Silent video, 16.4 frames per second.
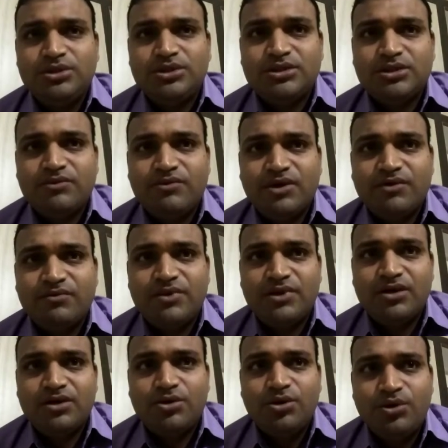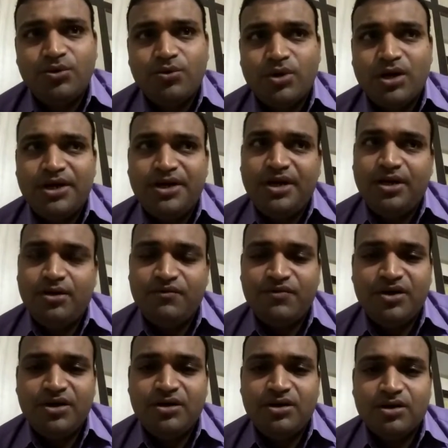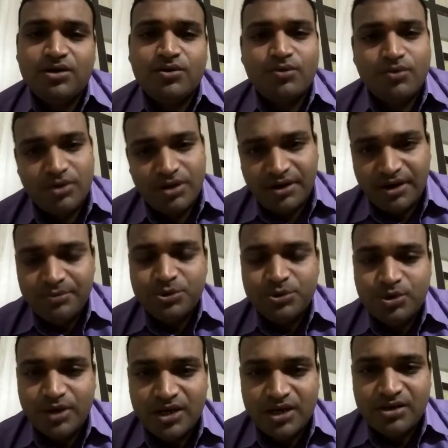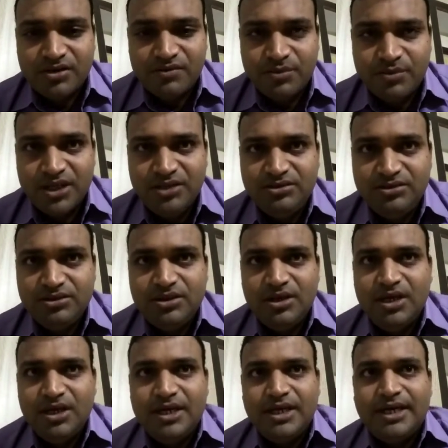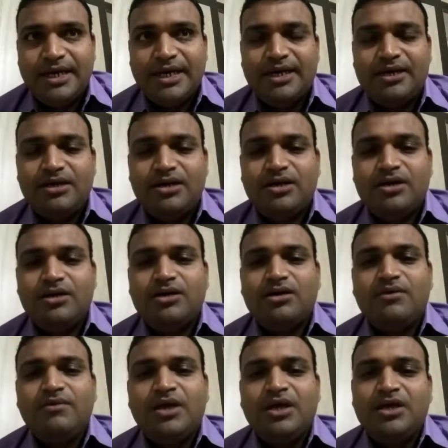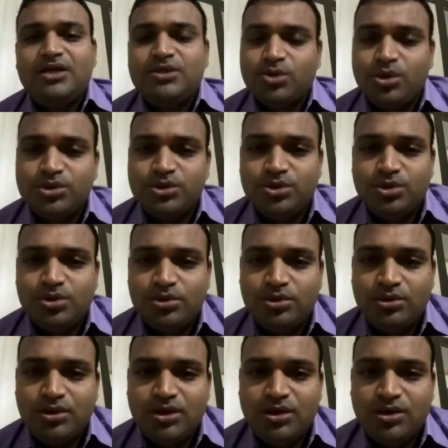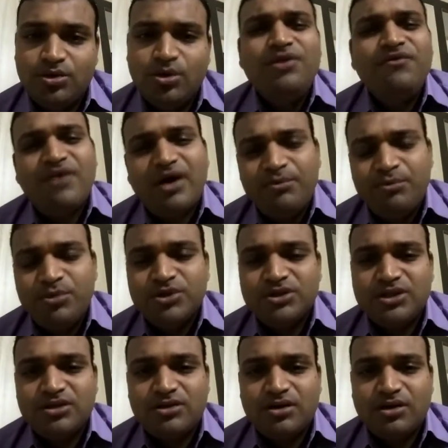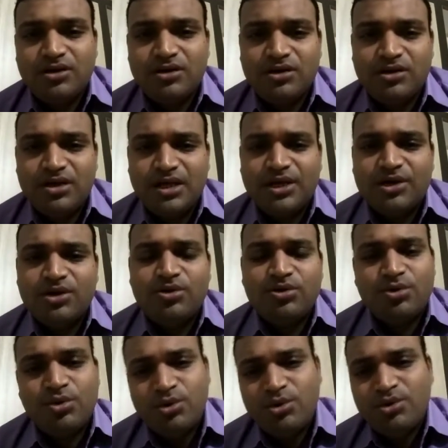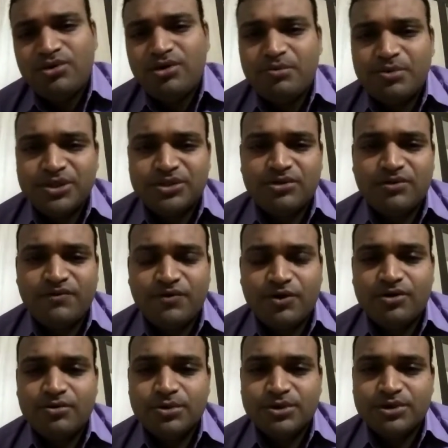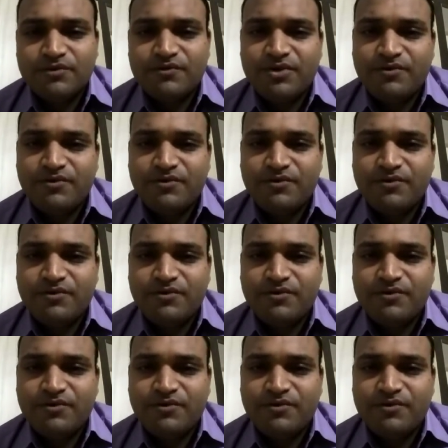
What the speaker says: one of the good quality of the grapes you get from this, and it's also only 5%, 2 to 3% of contribution of